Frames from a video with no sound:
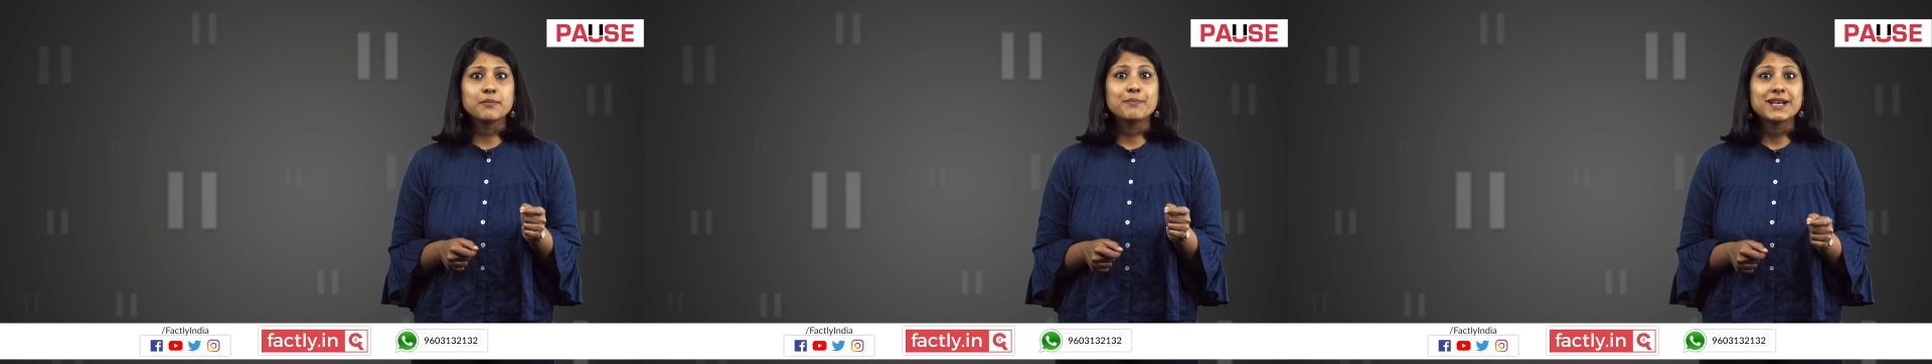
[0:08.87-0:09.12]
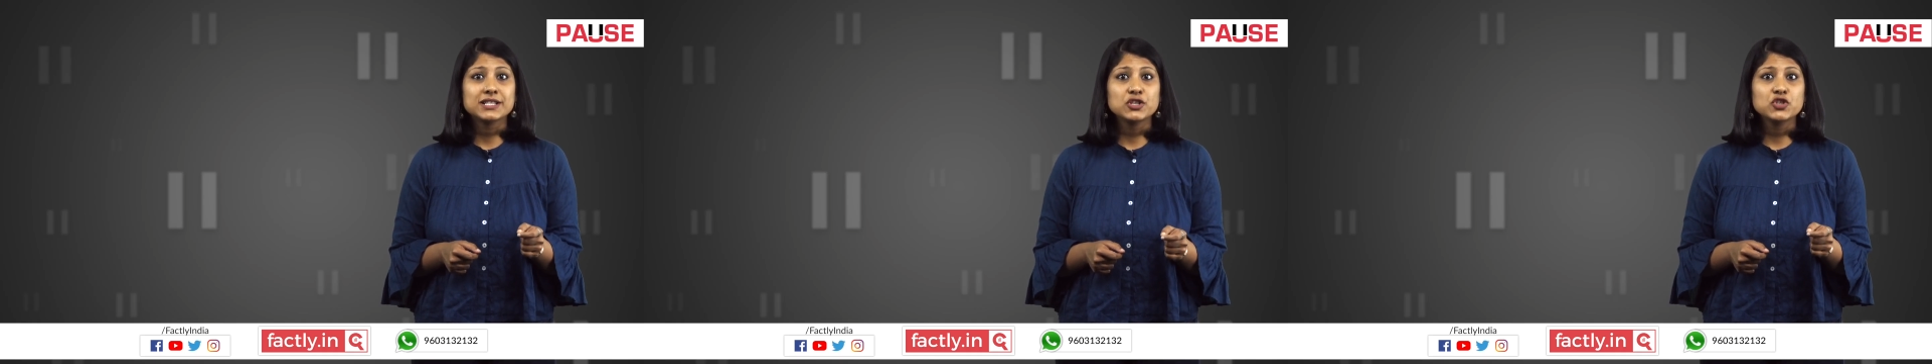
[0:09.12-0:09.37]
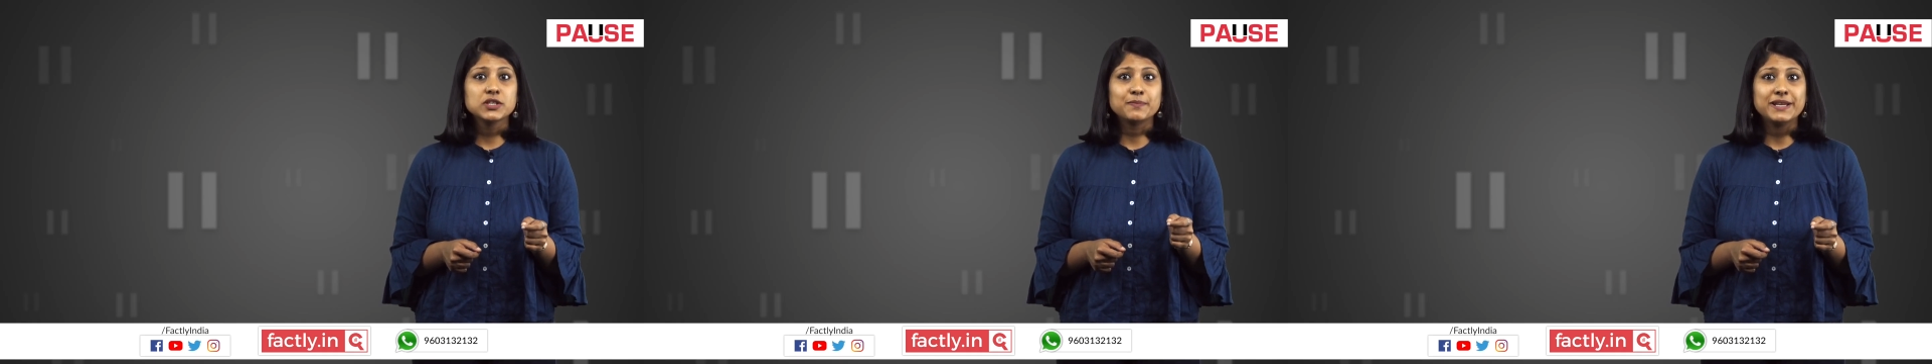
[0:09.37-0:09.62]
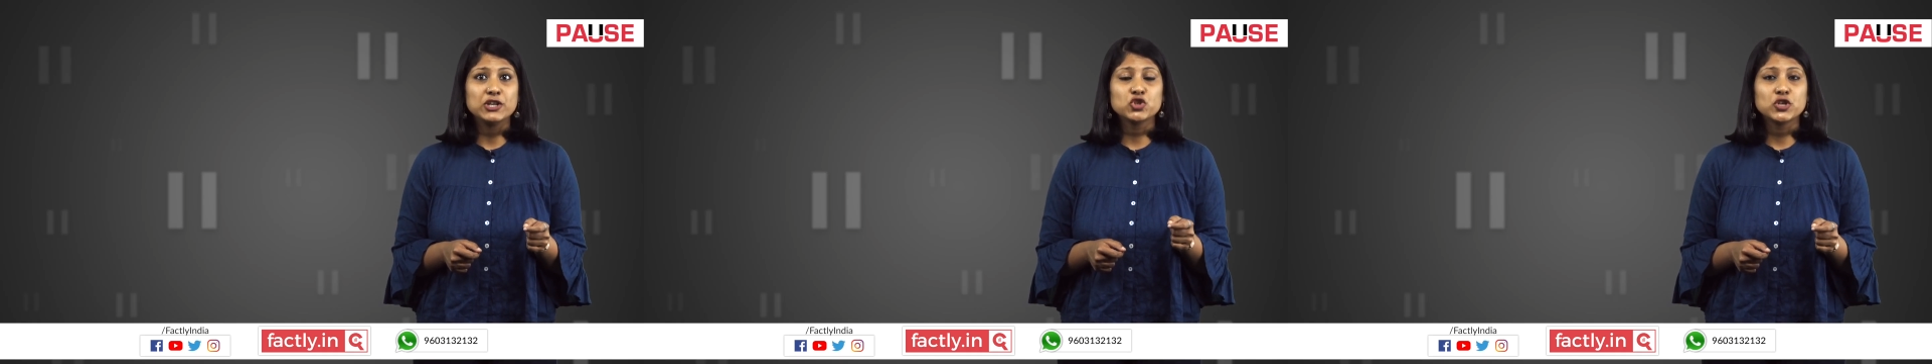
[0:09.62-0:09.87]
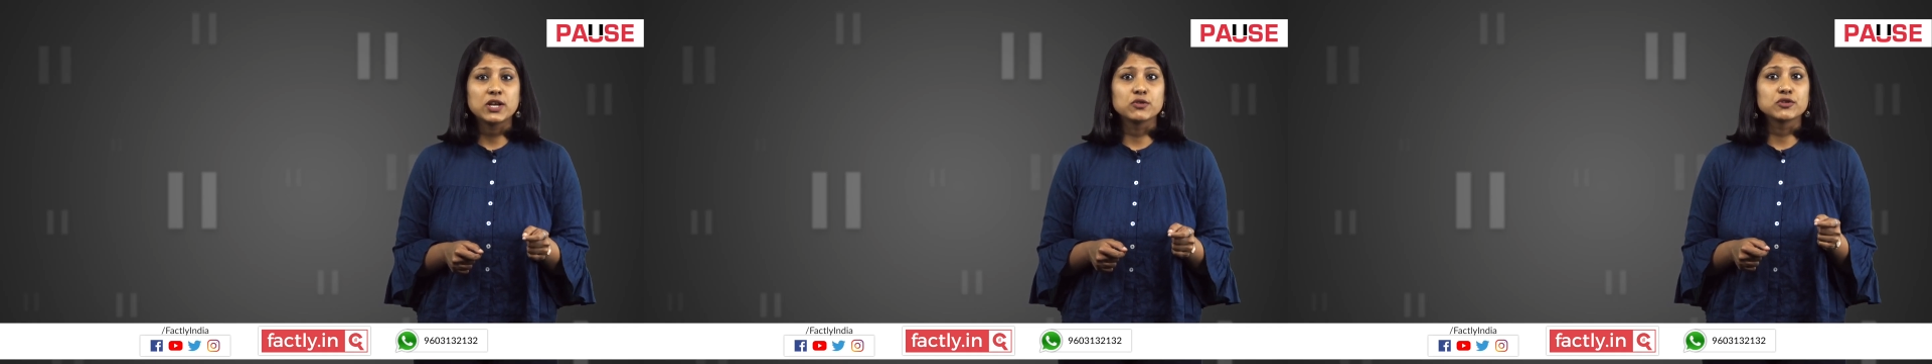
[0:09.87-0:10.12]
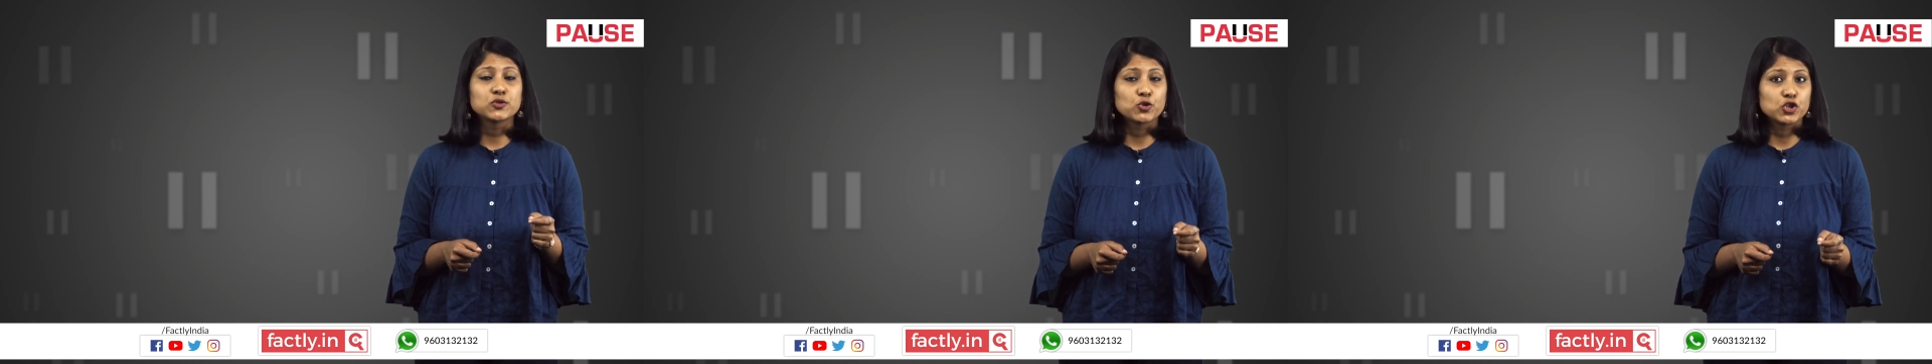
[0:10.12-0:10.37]
a message is being shared
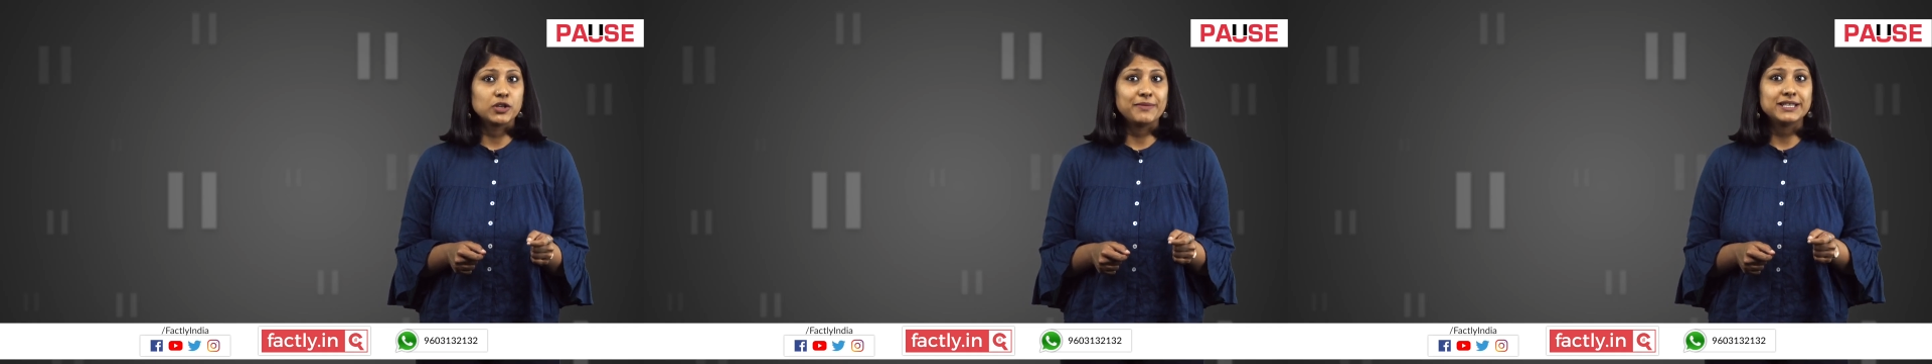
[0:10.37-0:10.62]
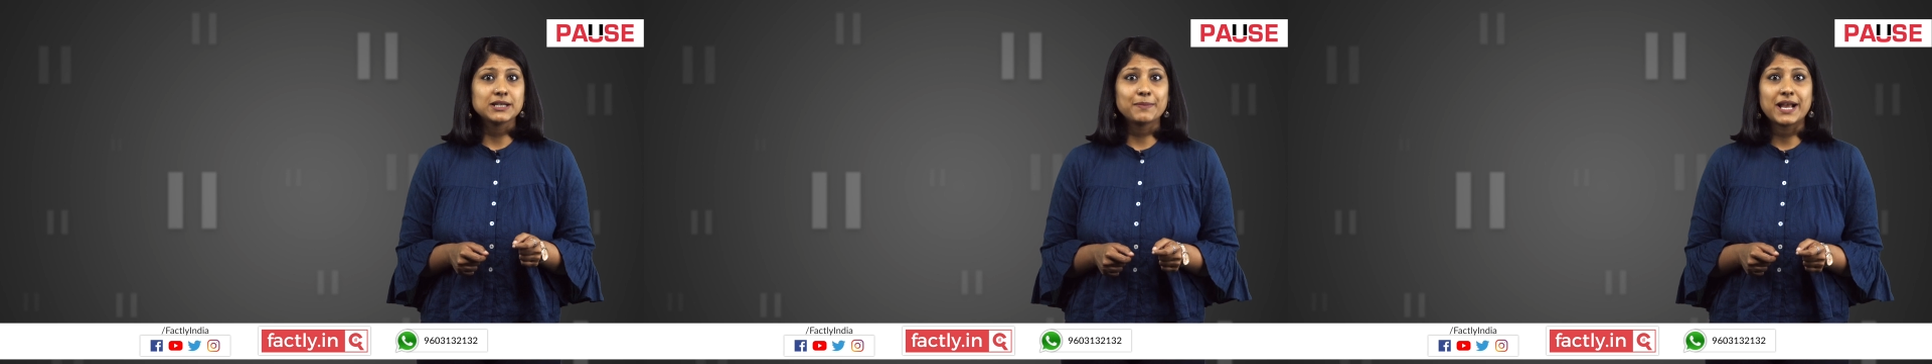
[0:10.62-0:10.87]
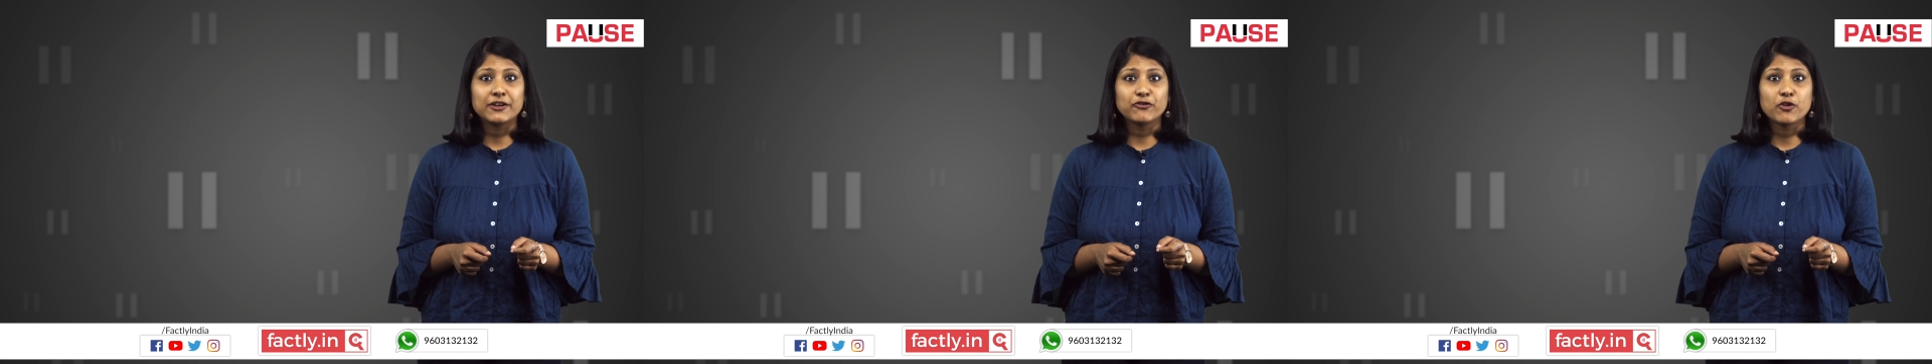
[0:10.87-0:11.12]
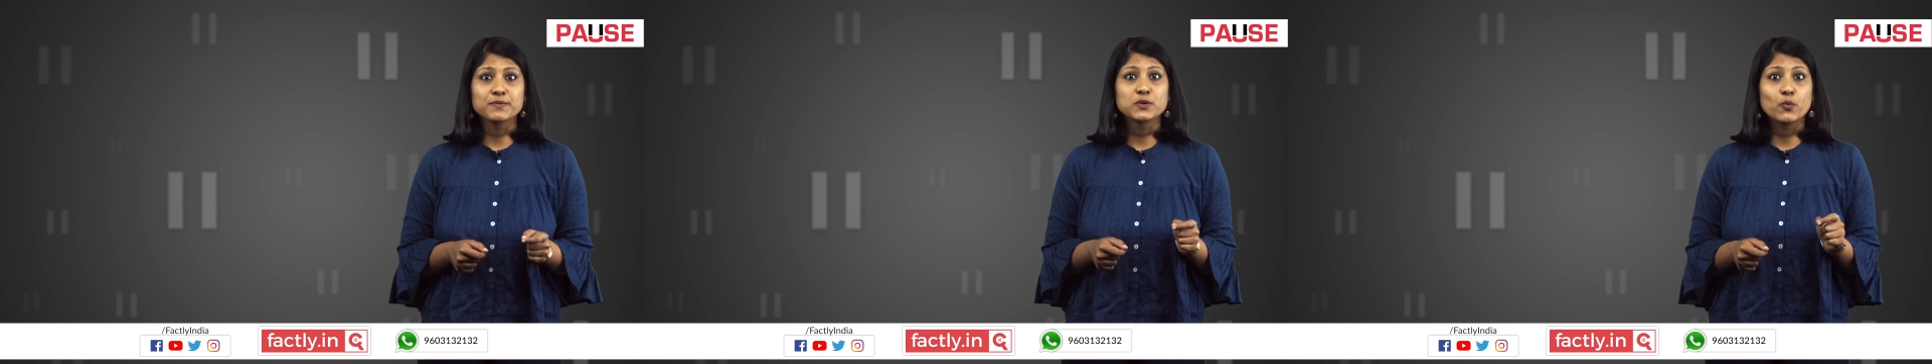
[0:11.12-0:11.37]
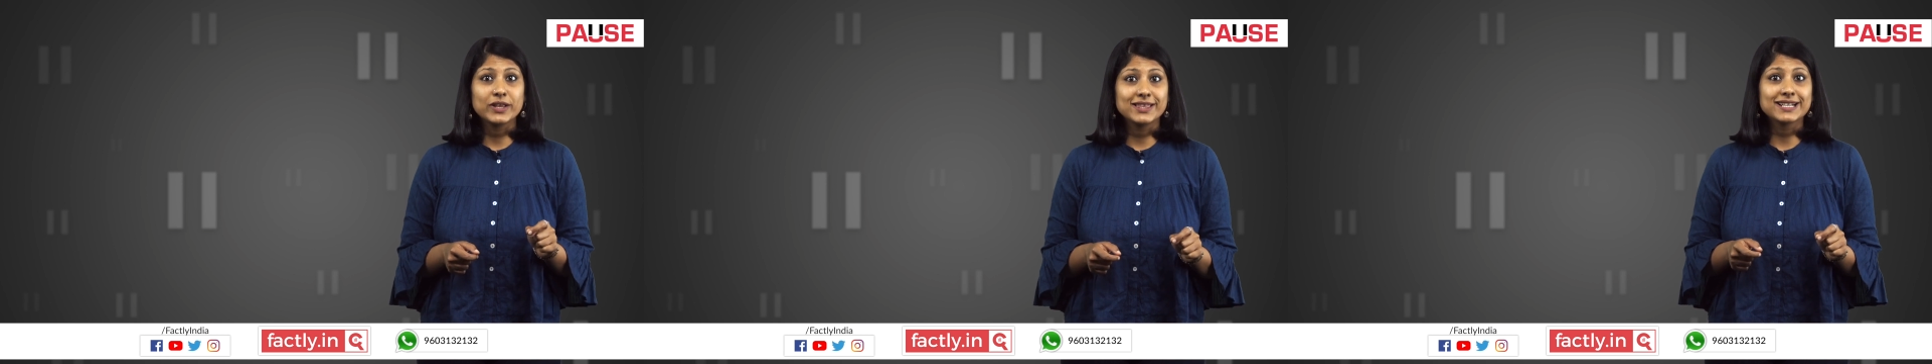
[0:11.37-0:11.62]
on social media platforms with